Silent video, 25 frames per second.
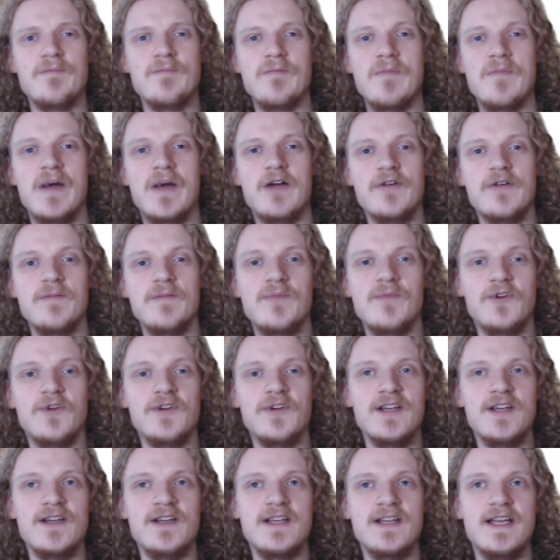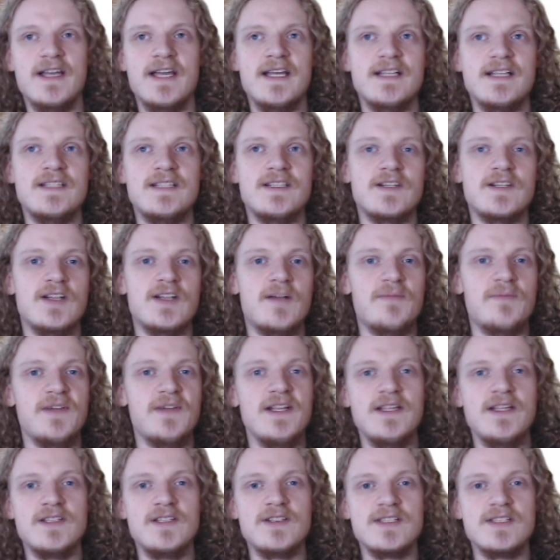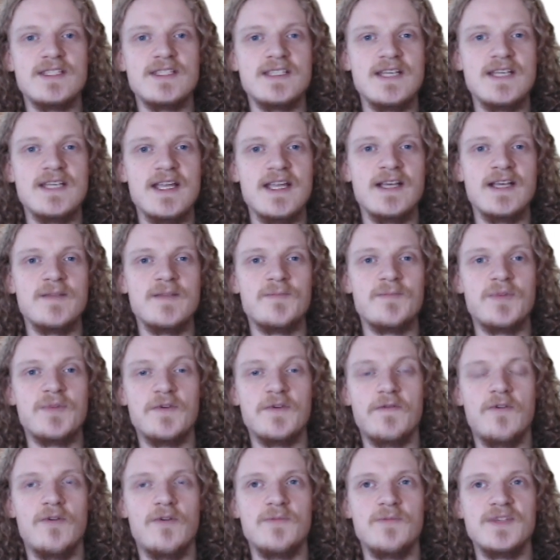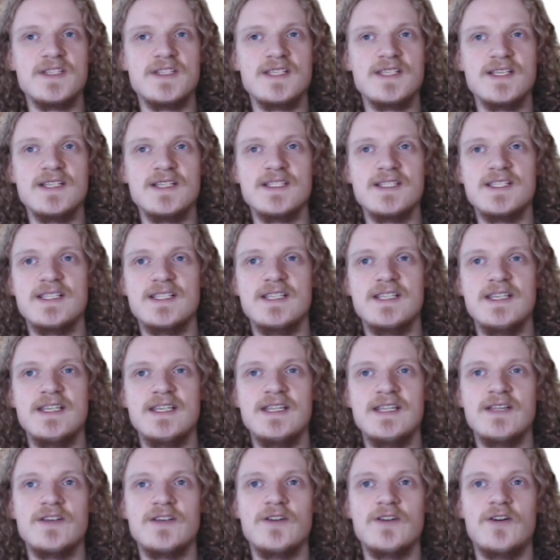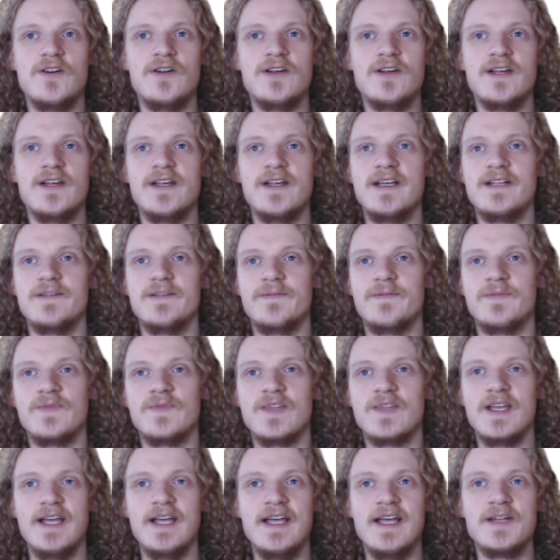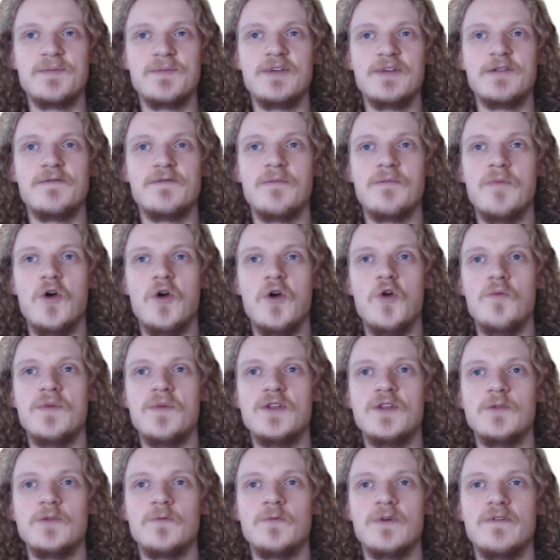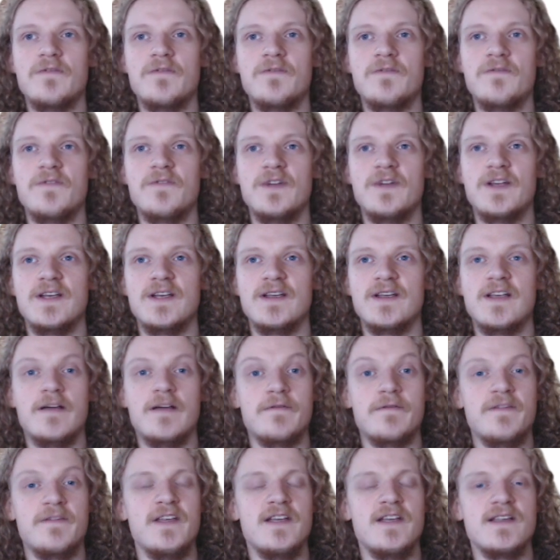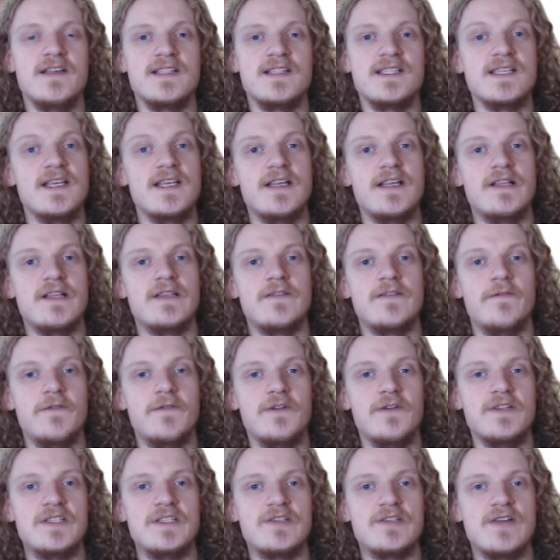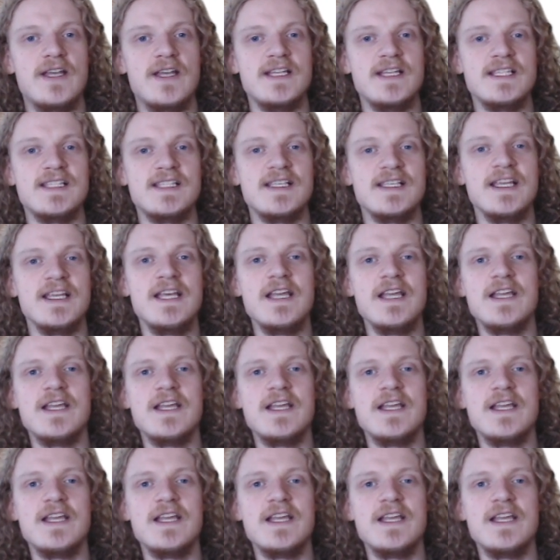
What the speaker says: Mari Boya had a couple interesting performances. He had a bit of a moment with Garfias in the first race.